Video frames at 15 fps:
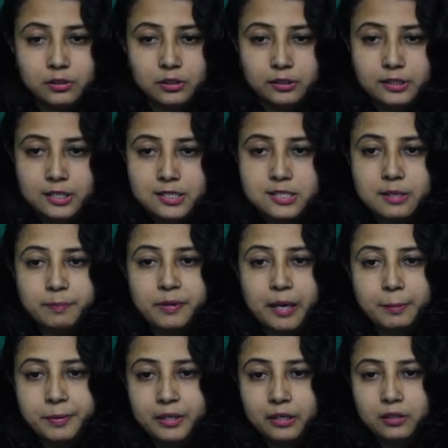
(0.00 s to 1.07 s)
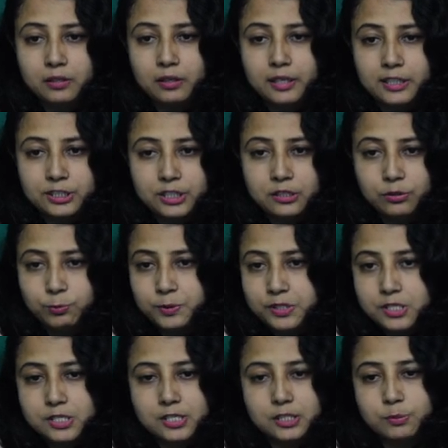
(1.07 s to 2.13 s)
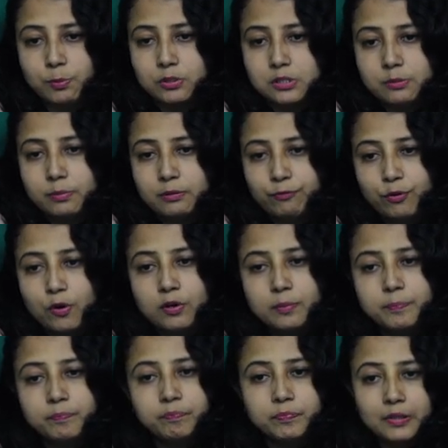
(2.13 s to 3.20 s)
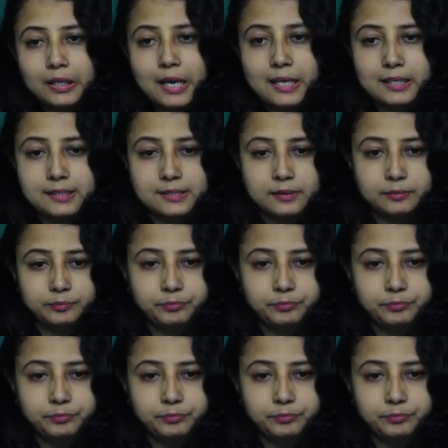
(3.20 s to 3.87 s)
there is some chemical agent which is responsible for caries.